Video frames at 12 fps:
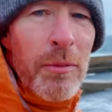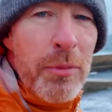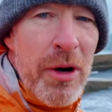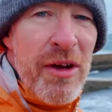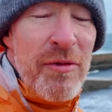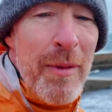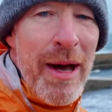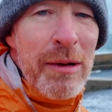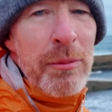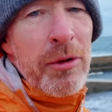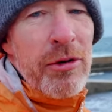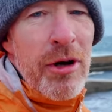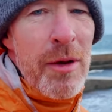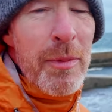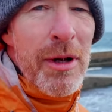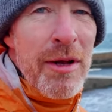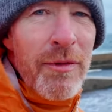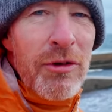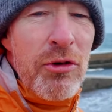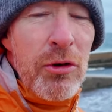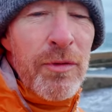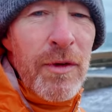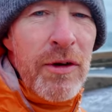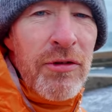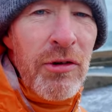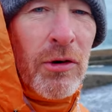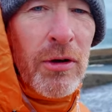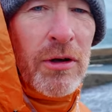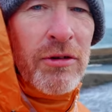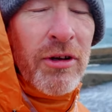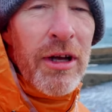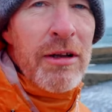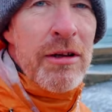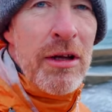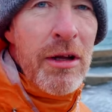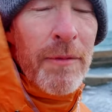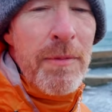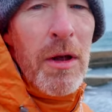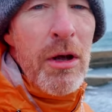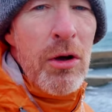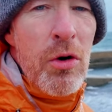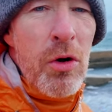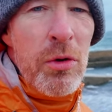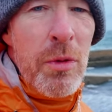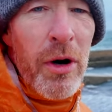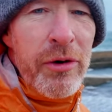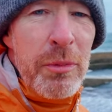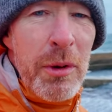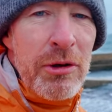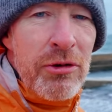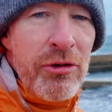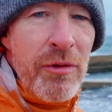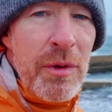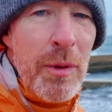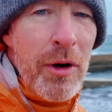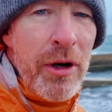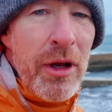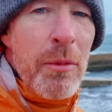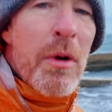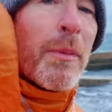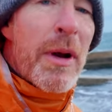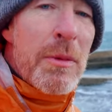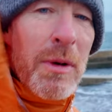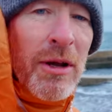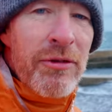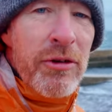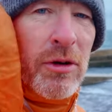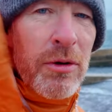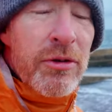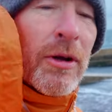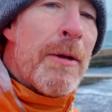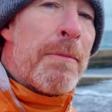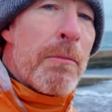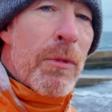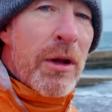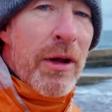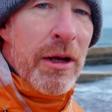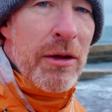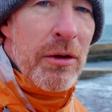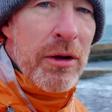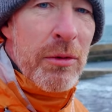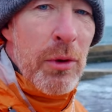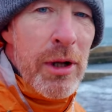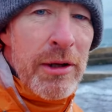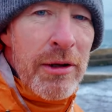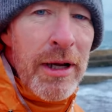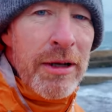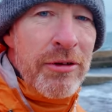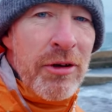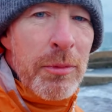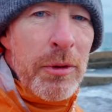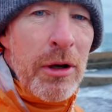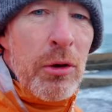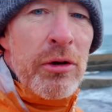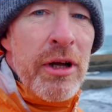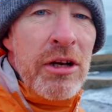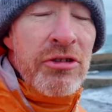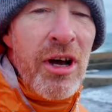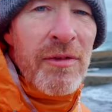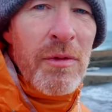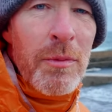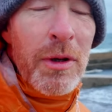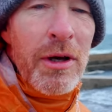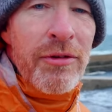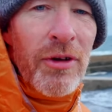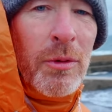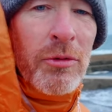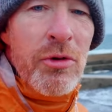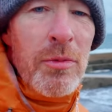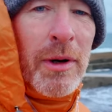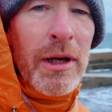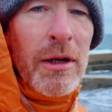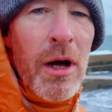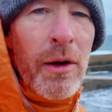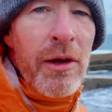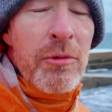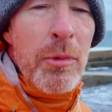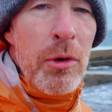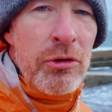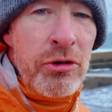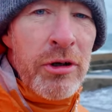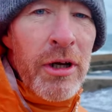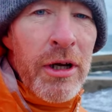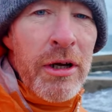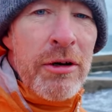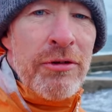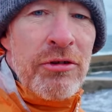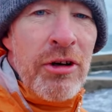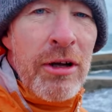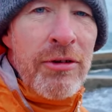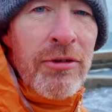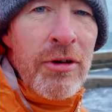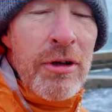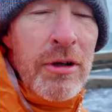Brave man, but I believe it's good for the soul to get the cold water plunges every morning, and what better place to do it than in the wild Atlantic. But I couldn't get a shot of him because I was doing my long exposure. Here's the shots.